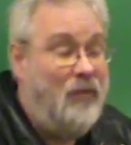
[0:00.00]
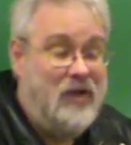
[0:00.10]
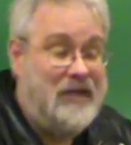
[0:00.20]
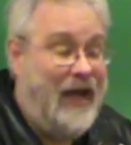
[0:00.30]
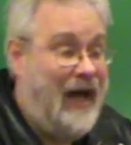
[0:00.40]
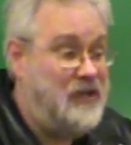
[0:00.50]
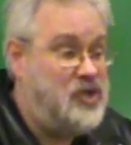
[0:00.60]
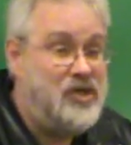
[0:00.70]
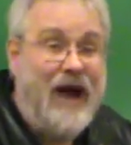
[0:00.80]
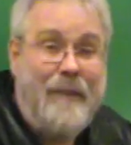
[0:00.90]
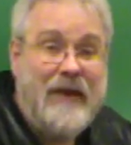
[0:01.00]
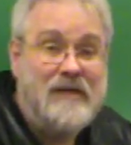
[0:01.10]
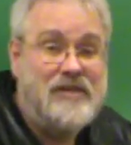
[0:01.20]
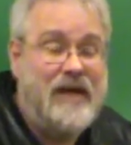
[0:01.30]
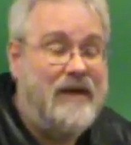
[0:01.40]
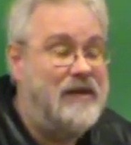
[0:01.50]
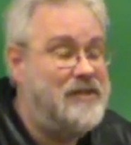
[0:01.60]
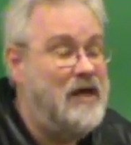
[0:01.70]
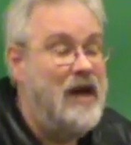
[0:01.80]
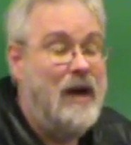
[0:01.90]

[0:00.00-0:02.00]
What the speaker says: We got shopping centers.